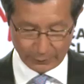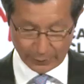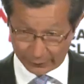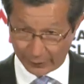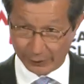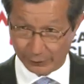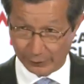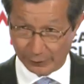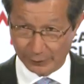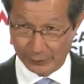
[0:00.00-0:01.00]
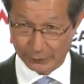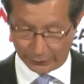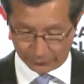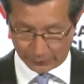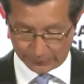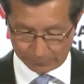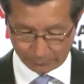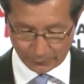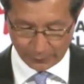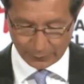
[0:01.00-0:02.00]
and Canada did not,
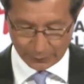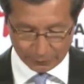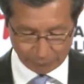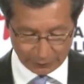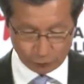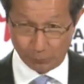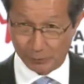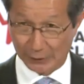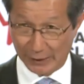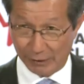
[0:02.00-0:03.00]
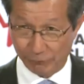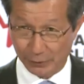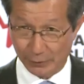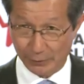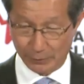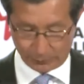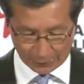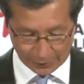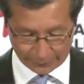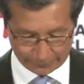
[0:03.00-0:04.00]
we would be left
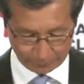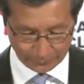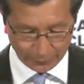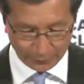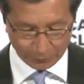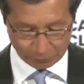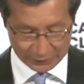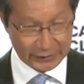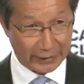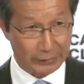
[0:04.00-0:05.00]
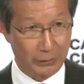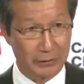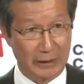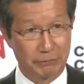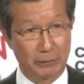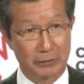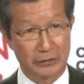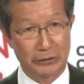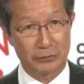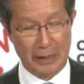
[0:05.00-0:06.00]
behind. We cannot afford
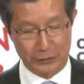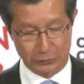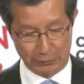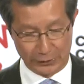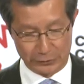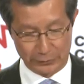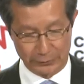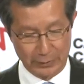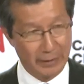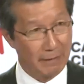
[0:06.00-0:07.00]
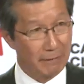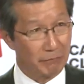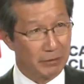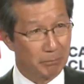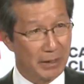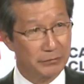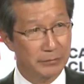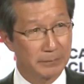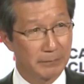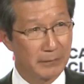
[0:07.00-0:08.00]
this isolation. We
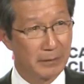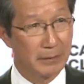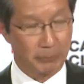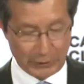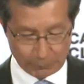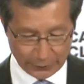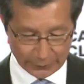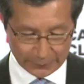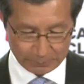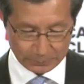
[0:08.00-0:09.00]
must be a player,